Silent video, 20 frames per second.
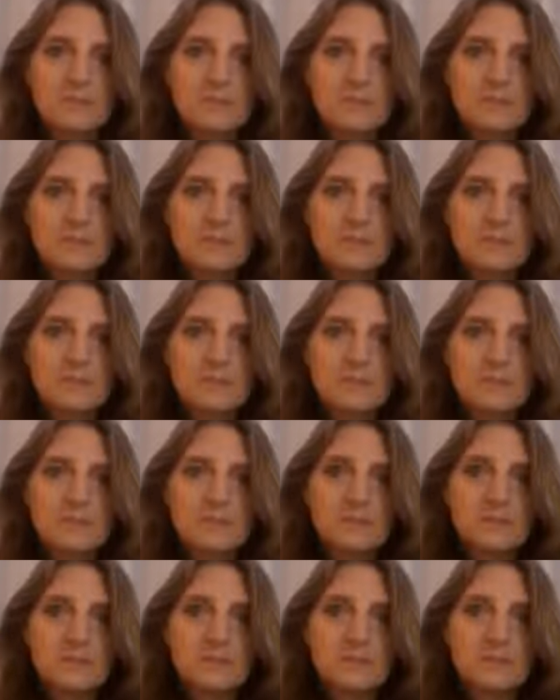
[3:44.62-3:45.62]

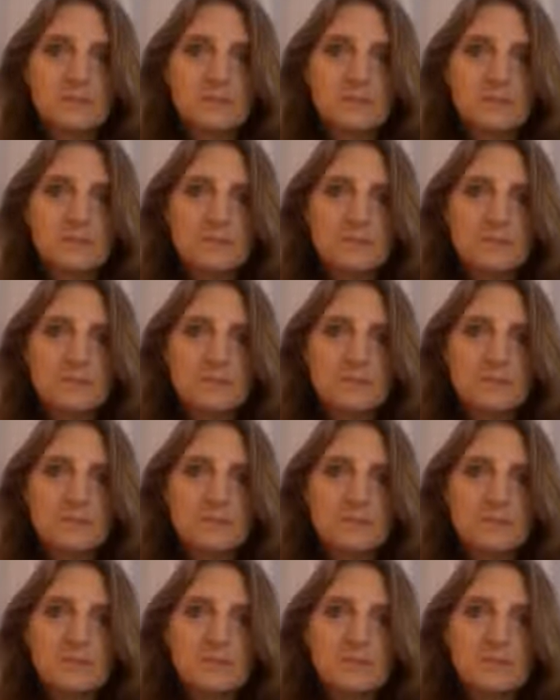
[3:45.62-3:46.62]

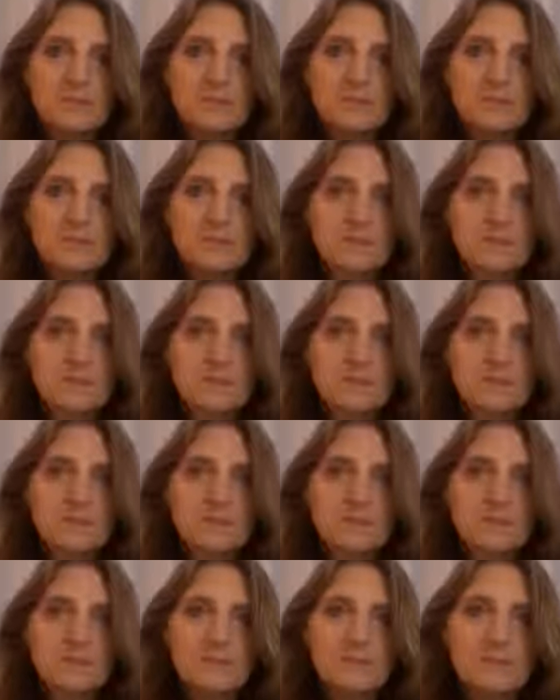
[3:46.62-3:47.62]

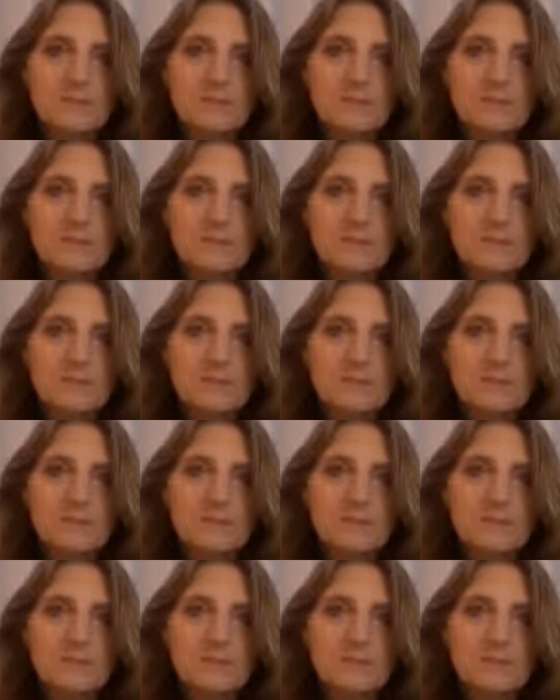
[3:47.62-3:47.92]
No words are spoken by the person on screen.